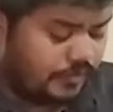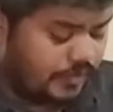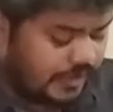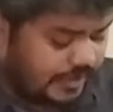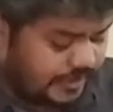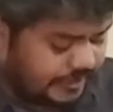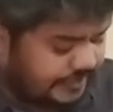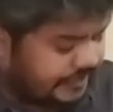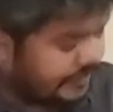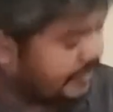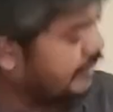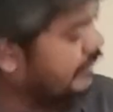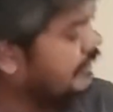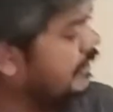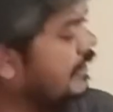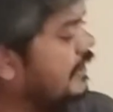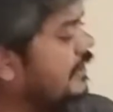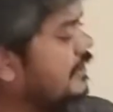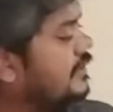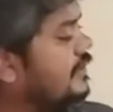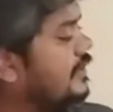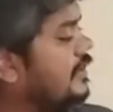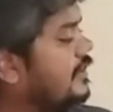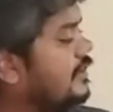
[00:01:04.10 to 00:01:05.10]
words, the
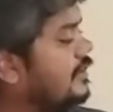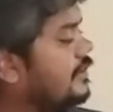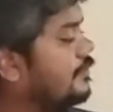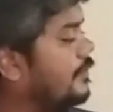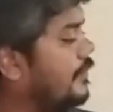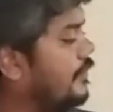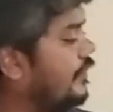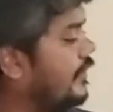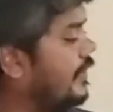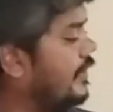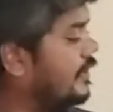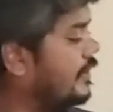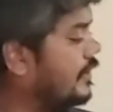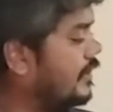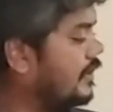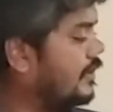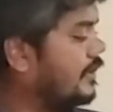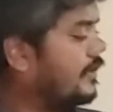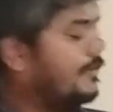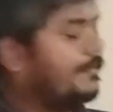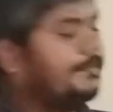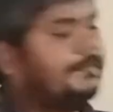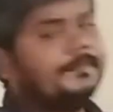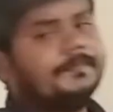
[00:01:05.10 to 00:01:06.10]
distance between
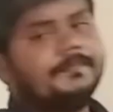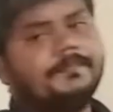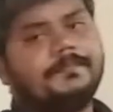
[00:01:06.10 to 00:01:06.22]
the